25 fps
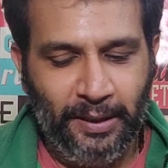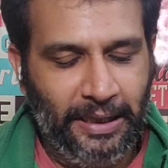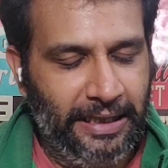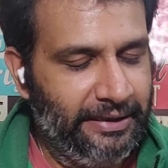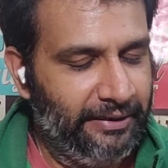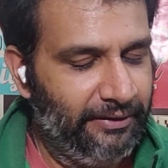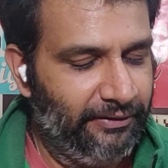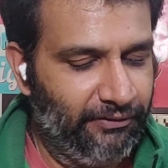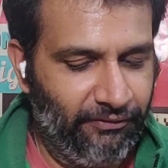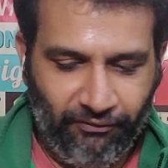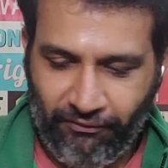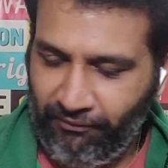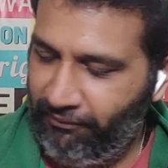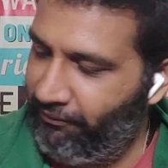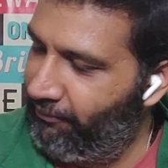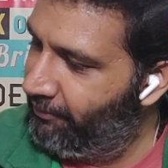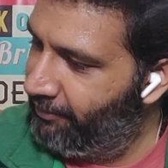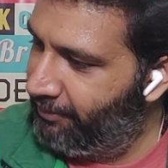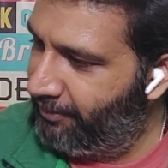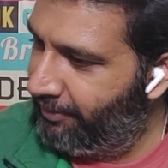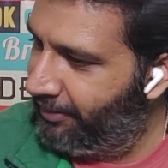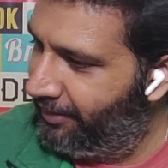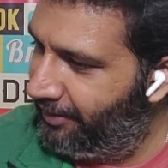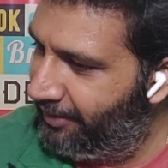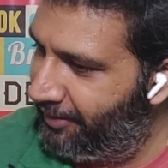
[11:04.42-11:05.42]
been
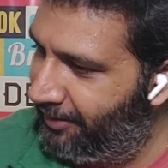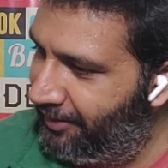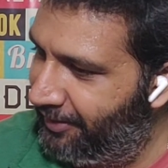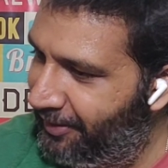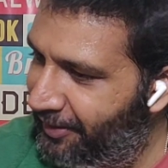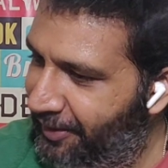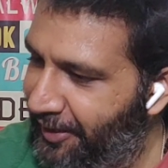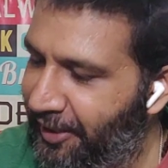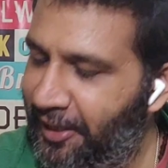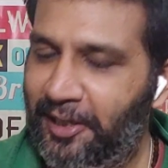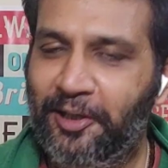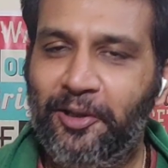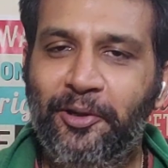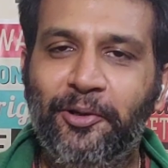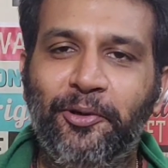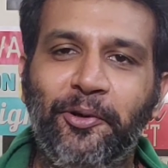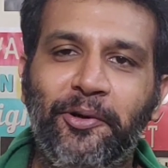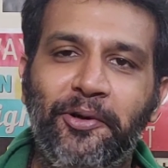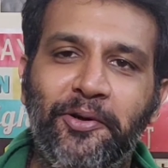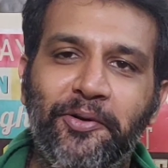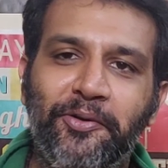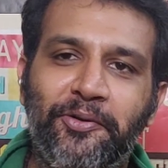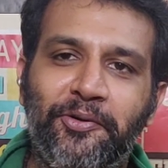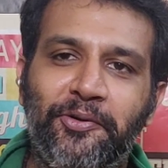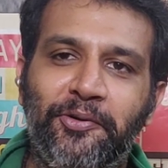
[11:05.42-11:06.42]

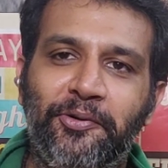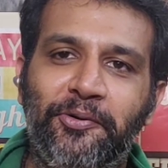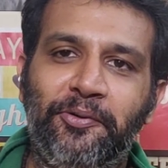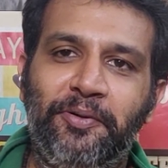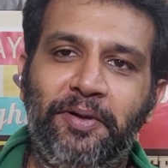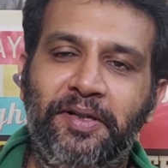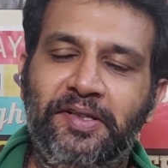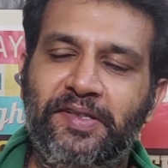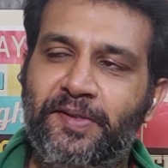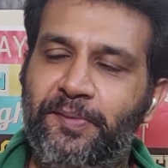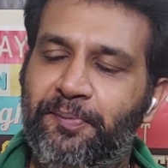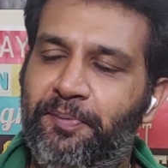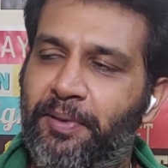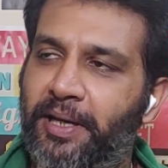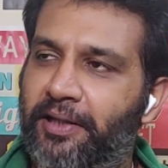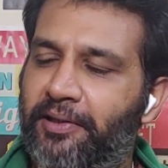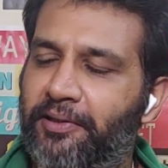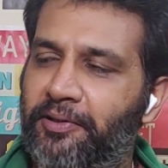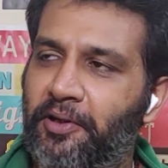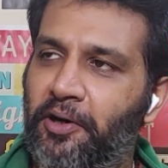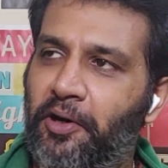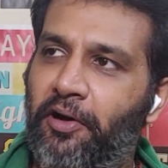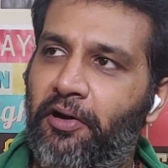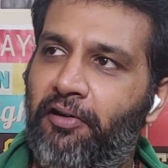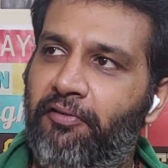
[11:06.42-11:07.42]
going through a
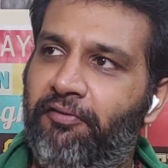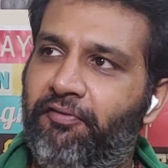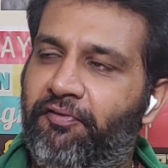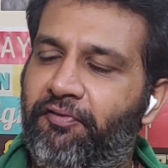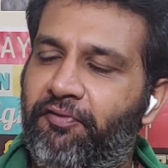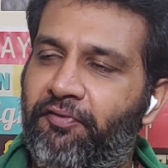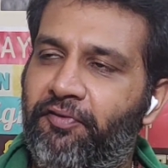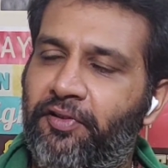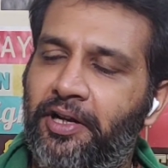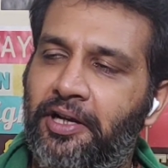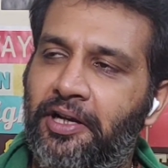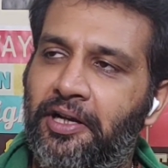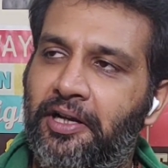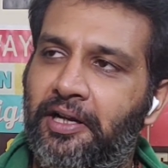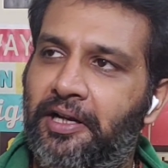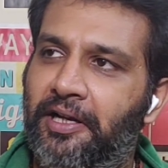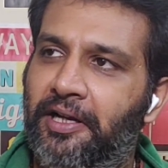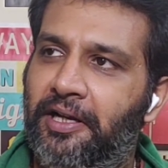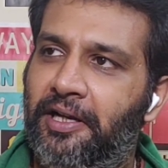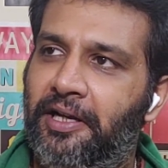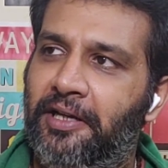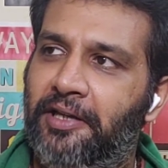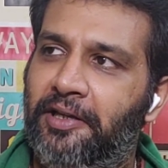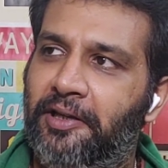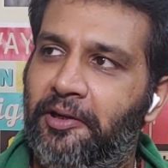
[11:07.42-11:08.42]
spell of,
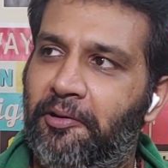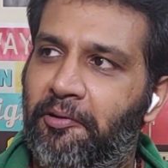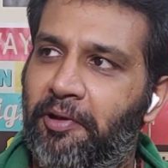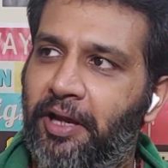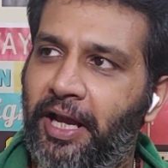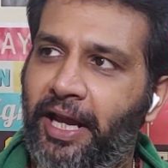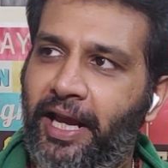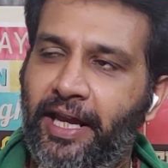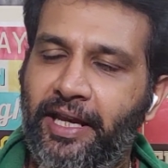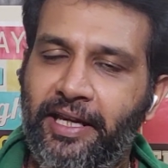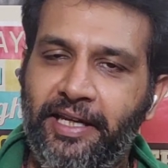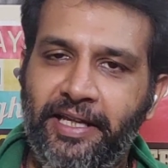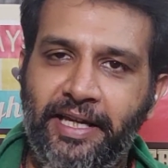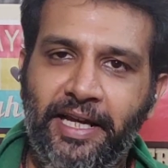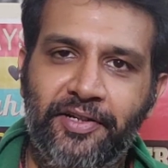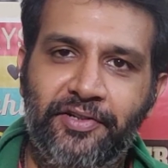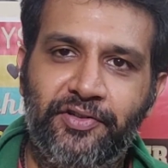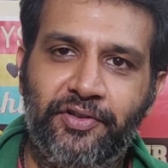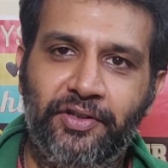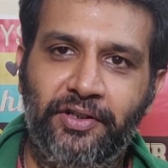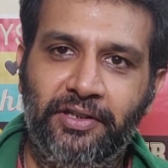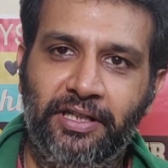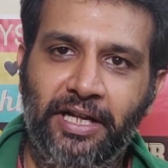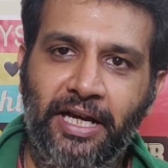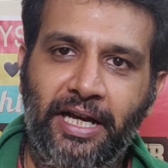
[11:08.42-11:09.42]

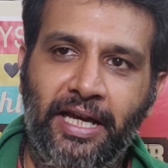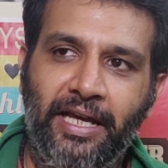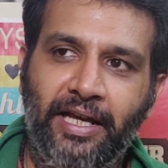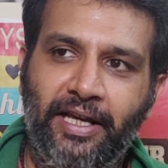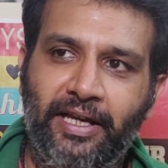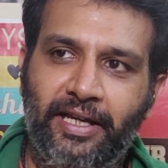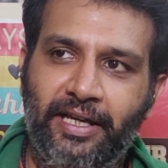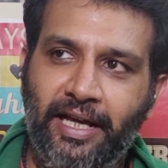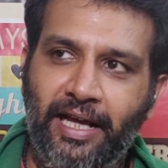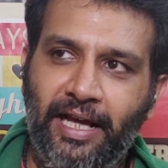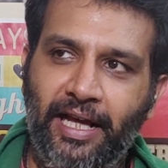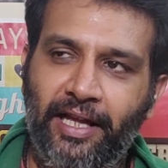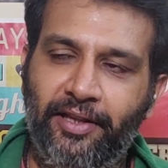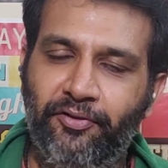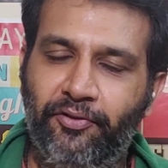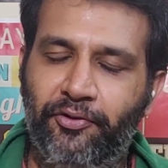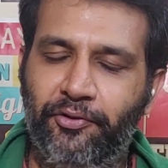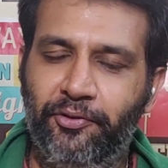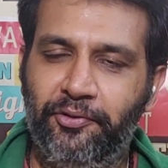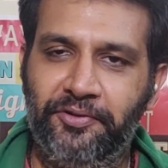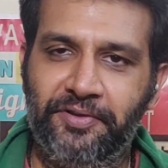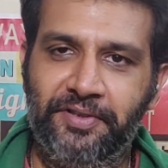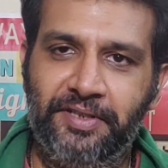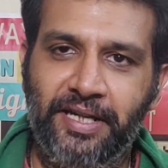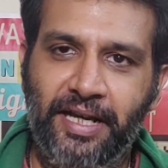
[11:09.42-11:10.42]
ADHD-like
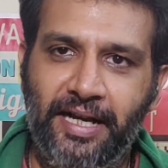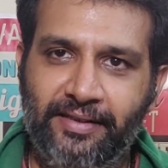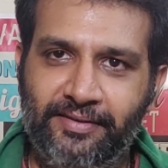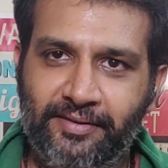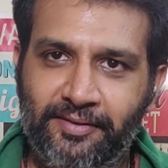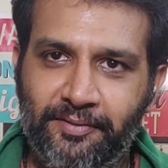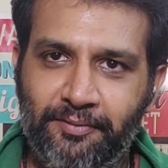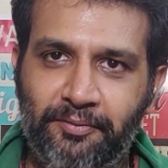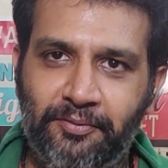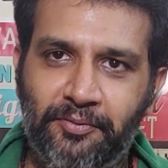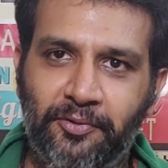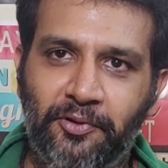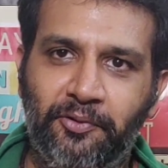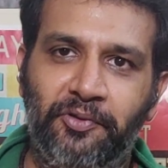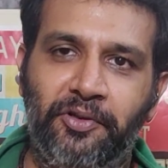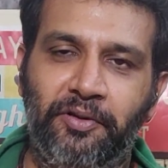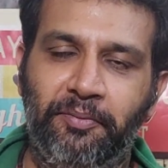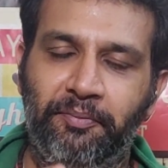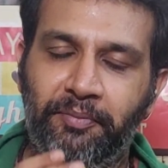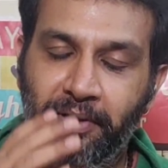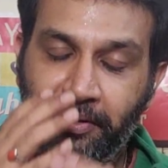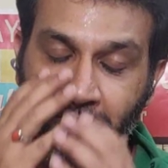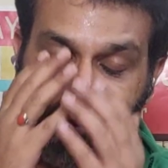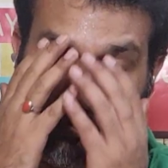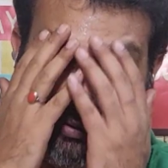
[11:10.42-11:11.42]
enthusiasm over the
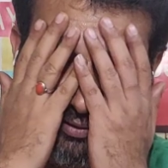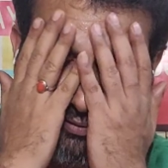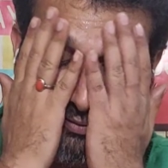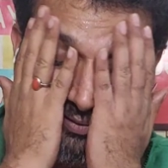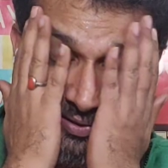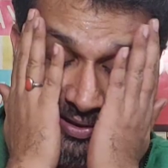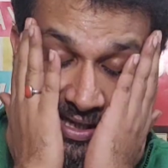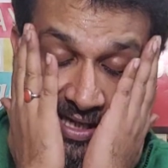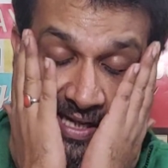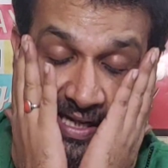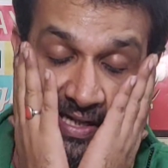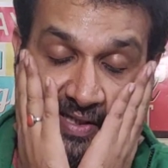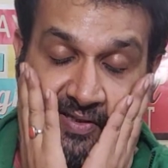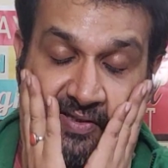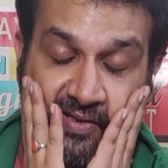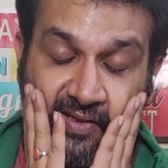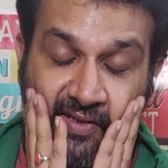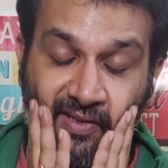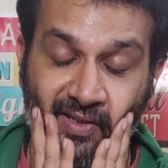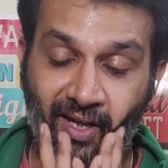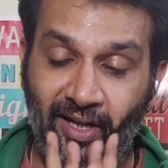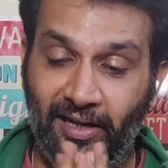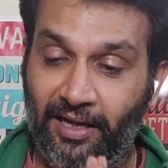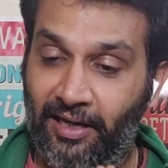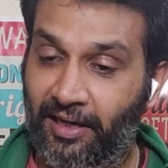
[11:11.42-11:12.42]
period of the
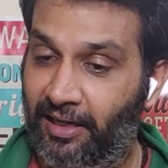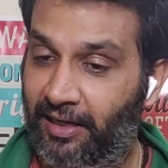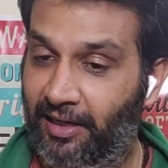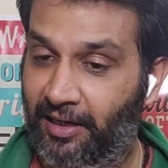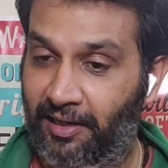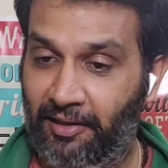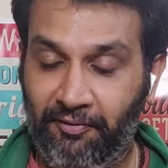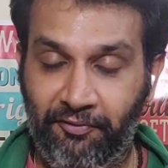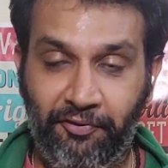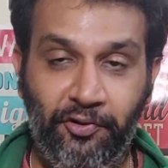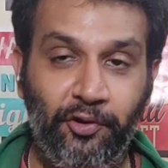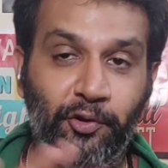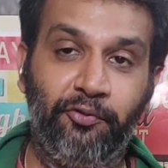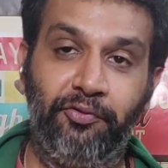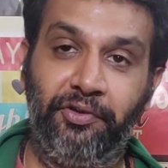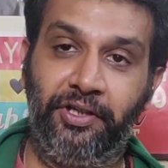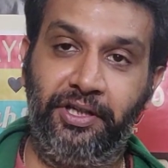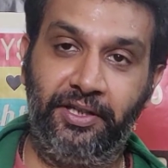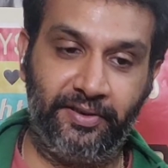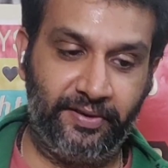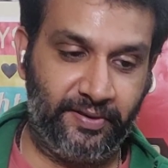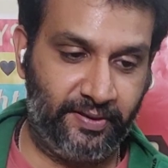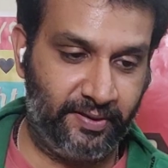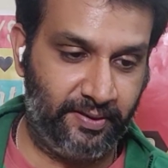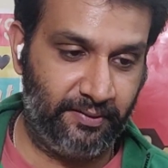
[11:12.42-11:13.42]
last few
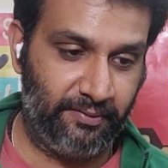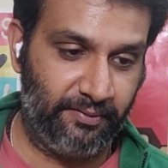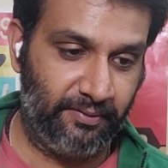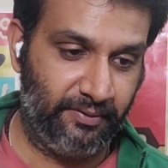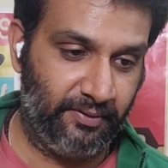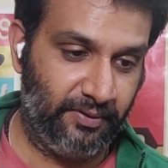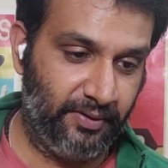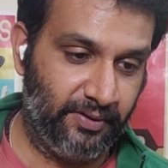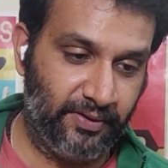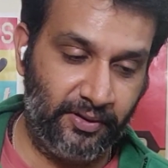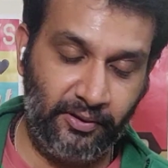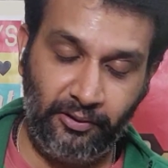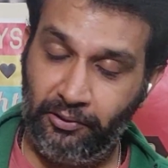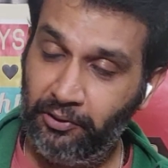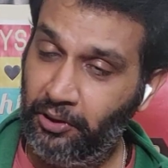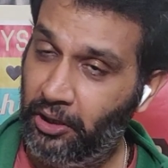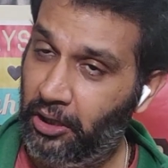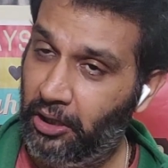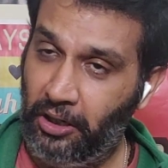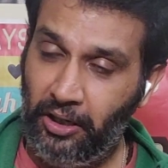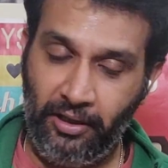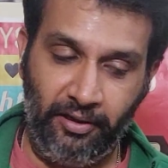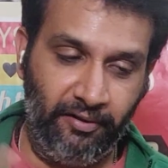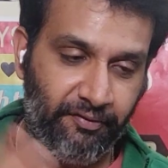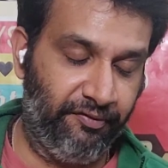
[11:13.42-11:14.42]
weeks. There's a
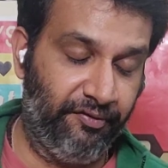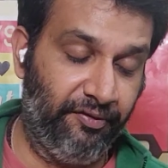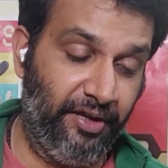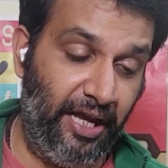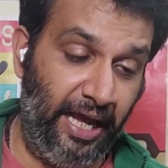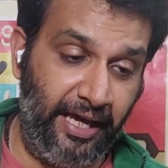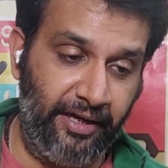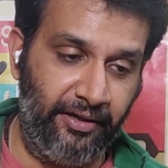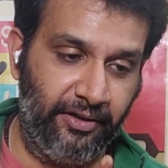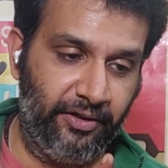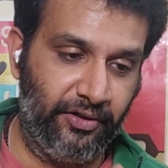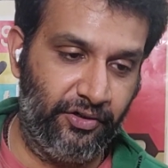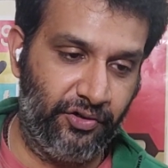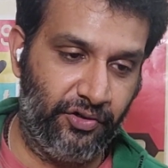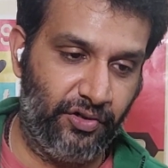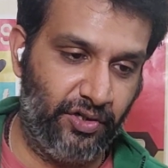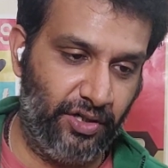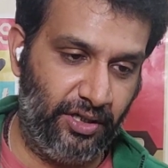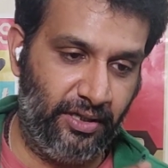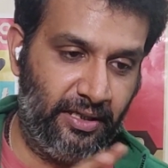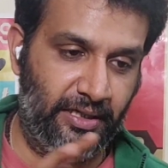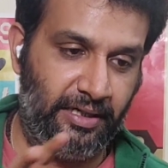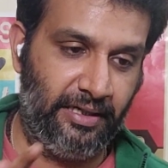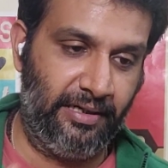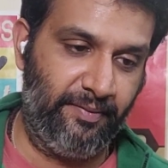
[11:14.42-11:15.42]
lot of
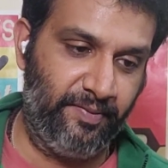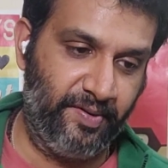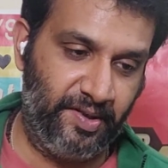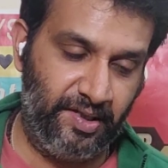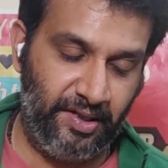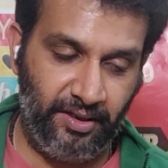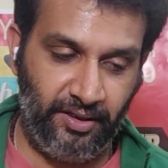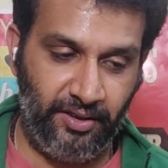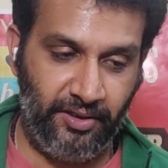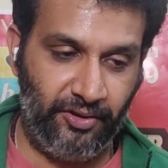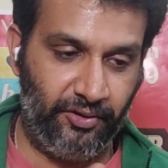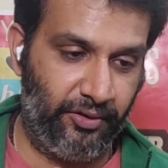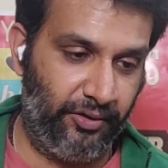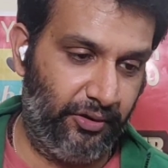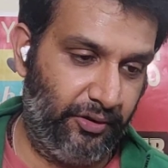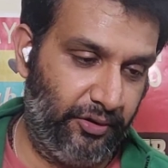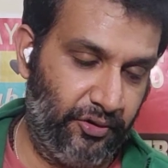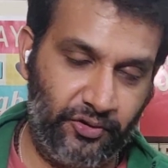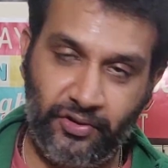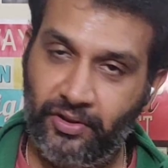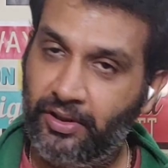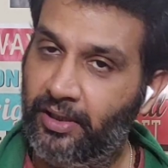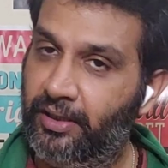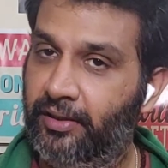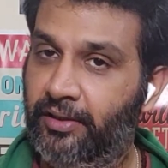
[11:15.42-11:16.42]
energy that I'm seeing in your
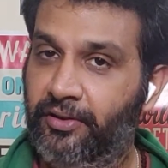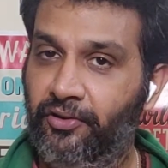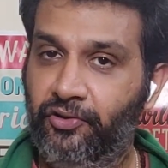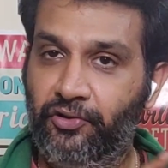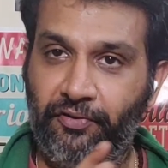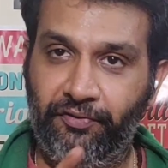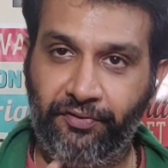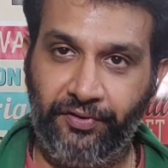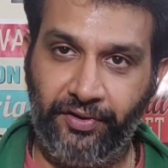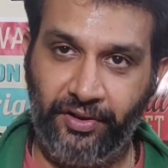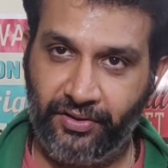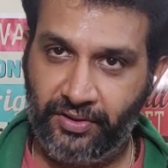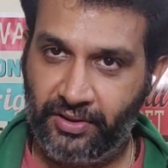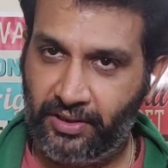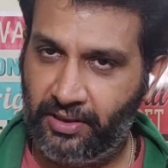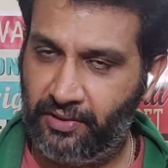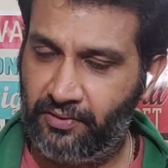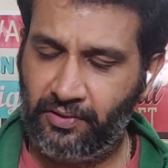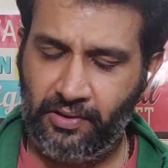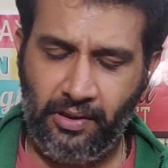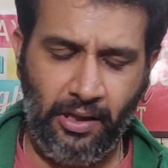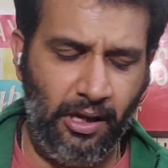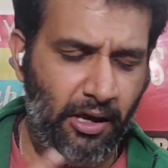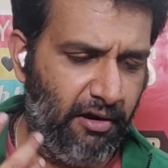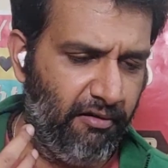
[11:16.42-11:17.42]
chart, in your first
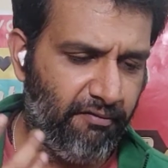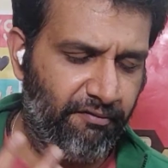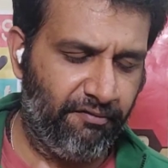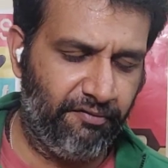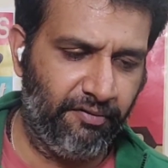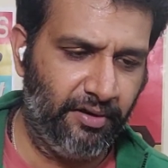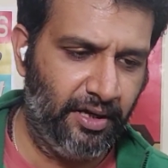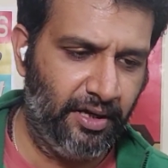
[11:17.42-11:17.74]
house. A lot